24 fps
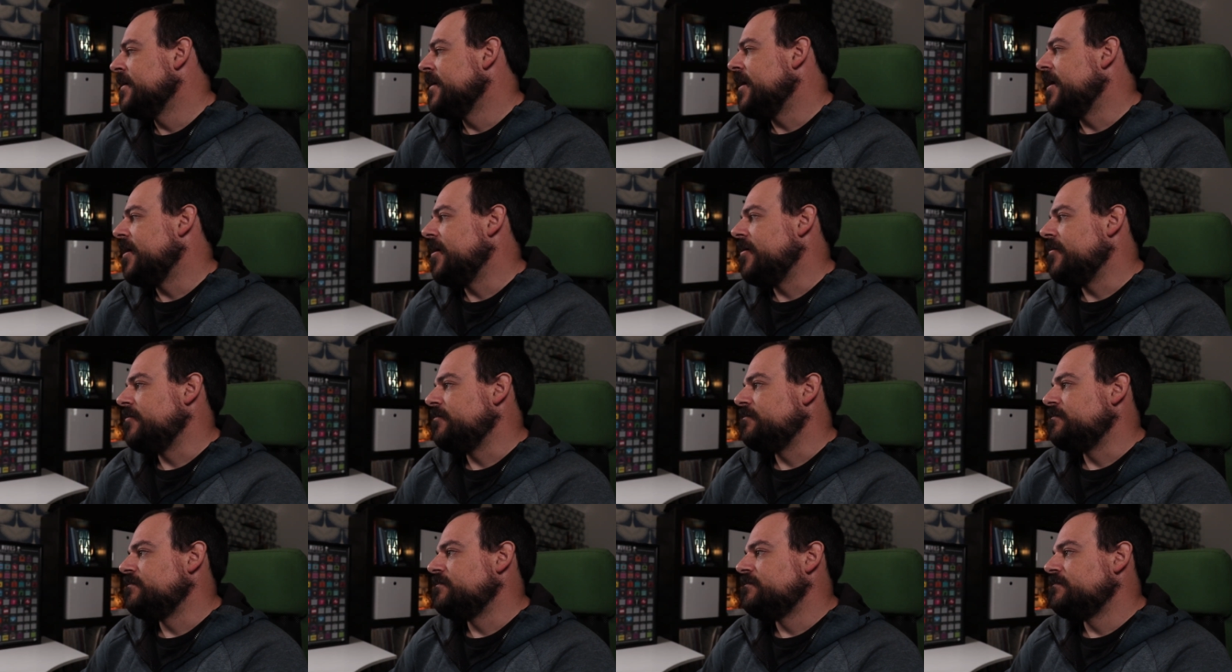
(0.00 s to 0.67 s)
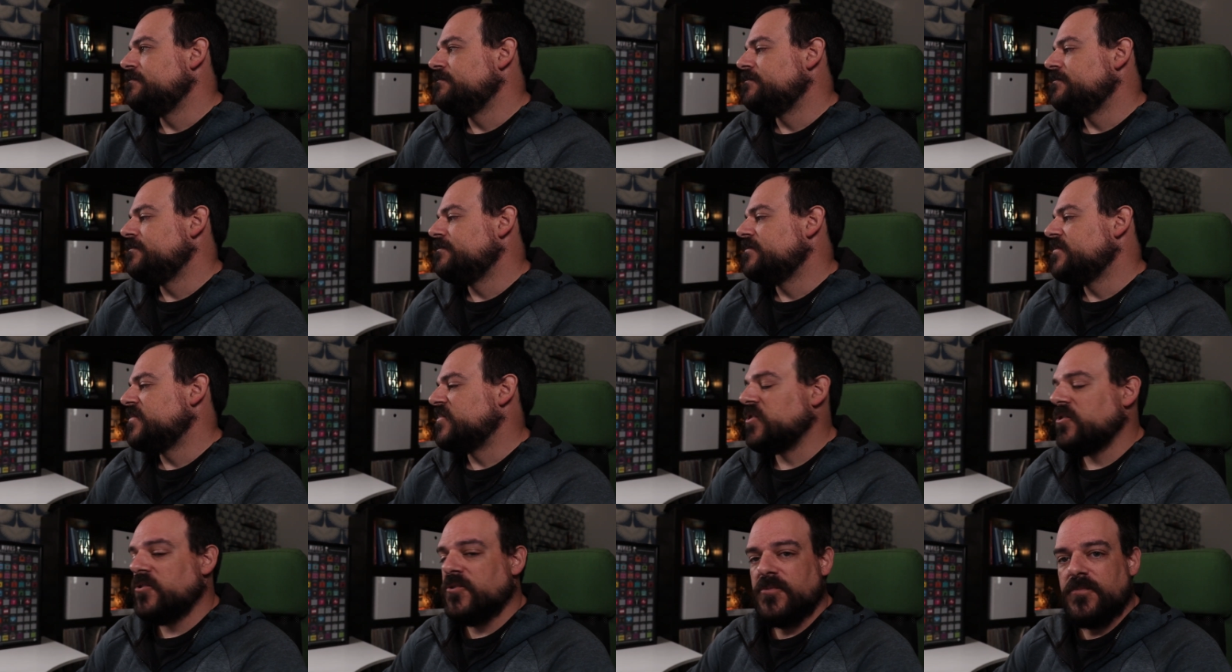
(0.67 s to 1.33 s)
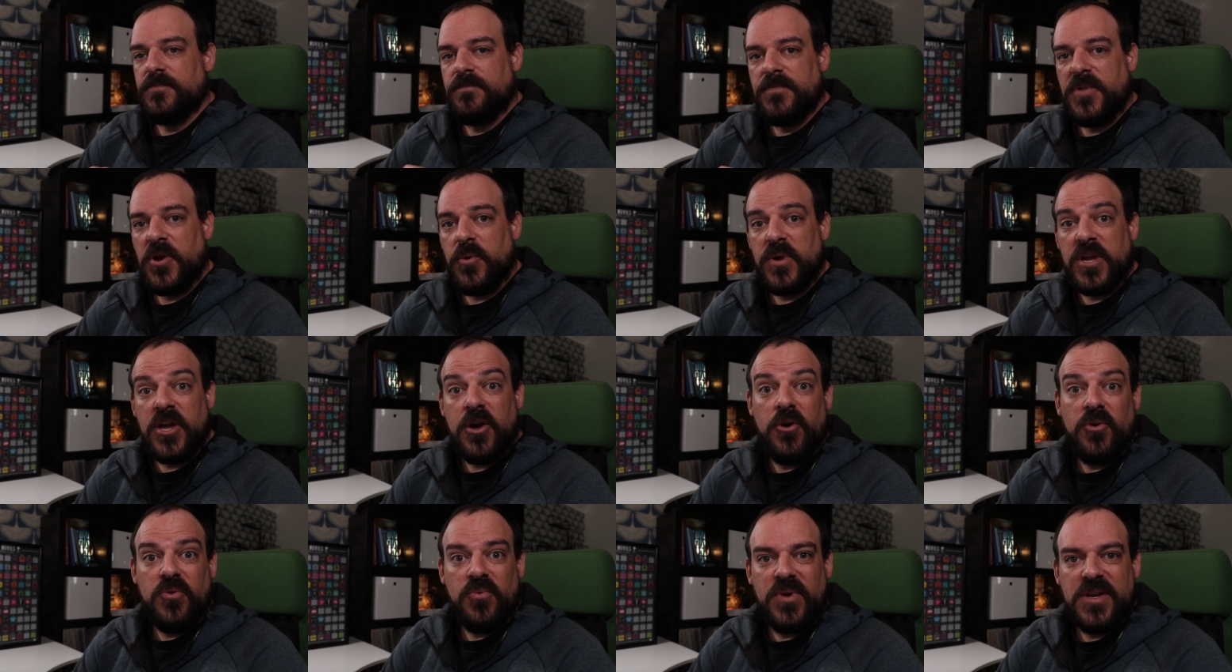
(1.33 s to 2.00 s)
Um, so there we
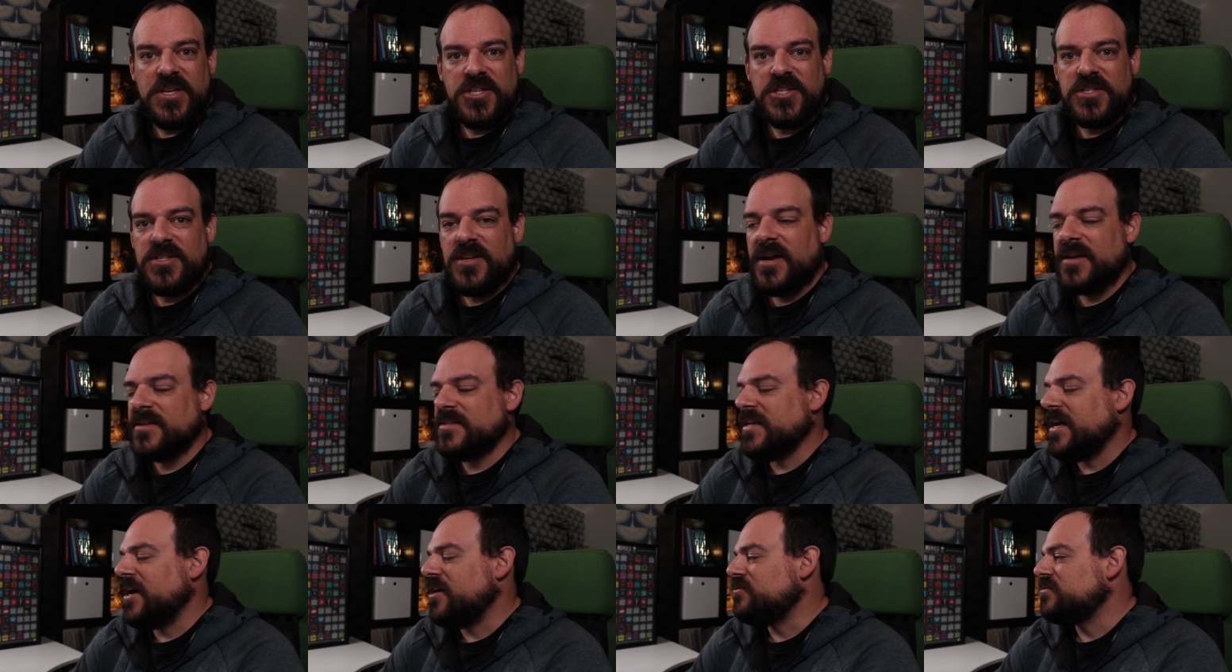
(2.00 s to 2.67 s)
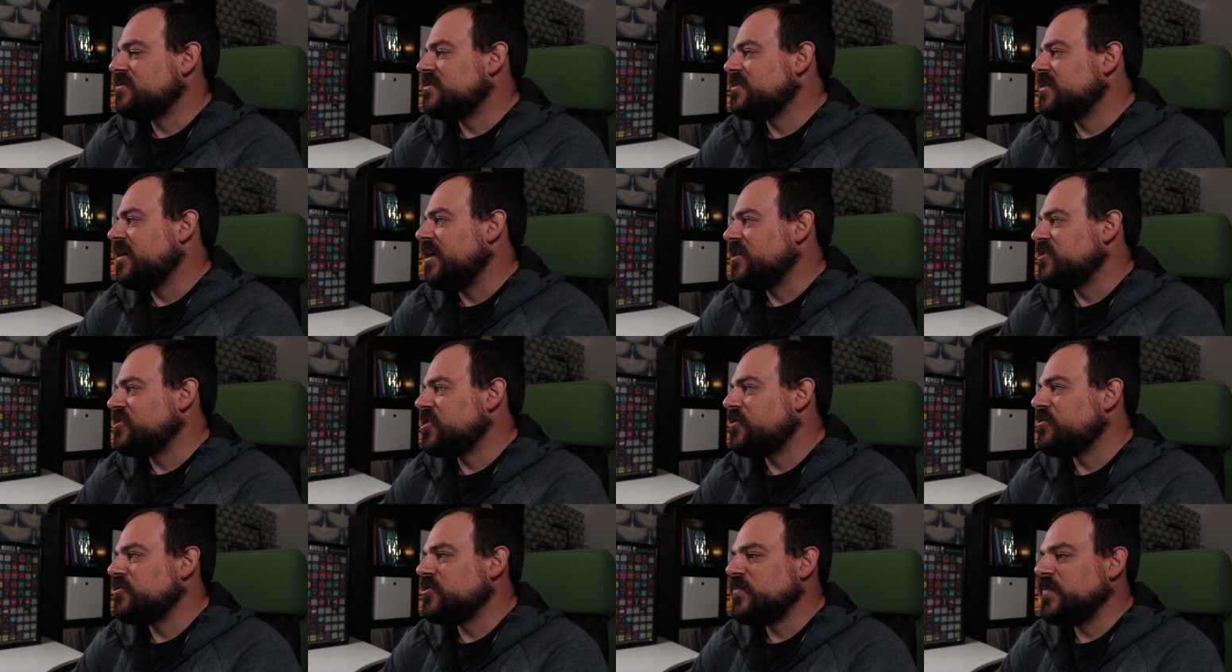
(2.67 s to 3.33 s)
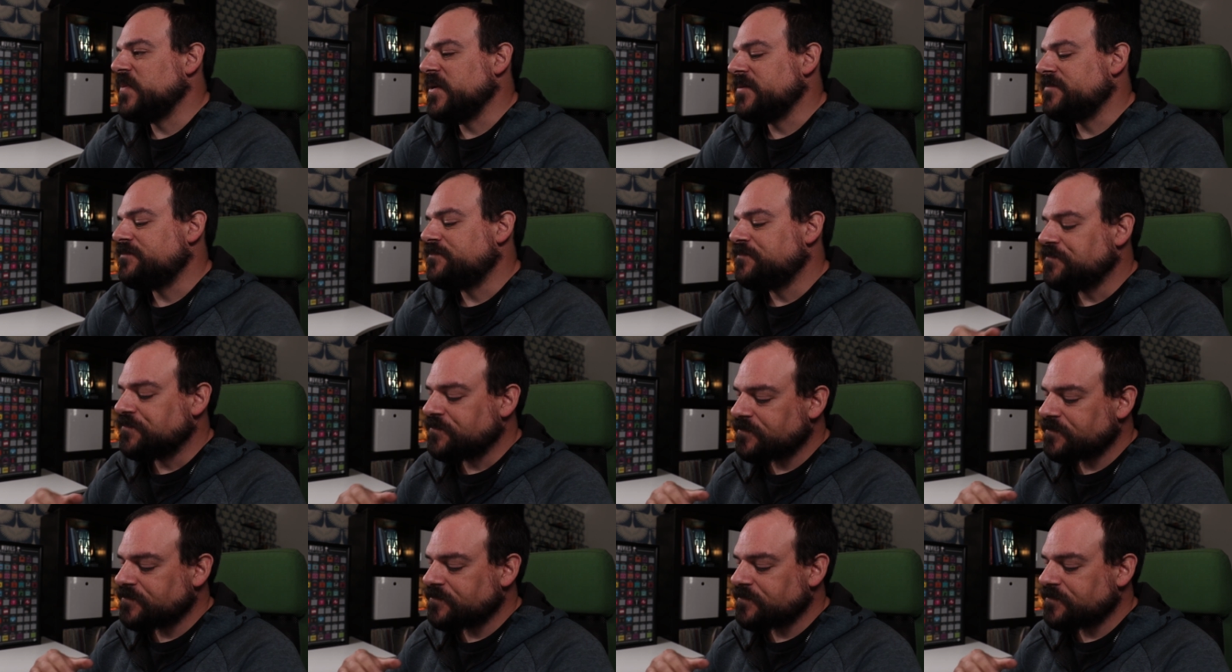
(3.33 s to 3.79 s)
go. We just knocked out uh, shutter speed.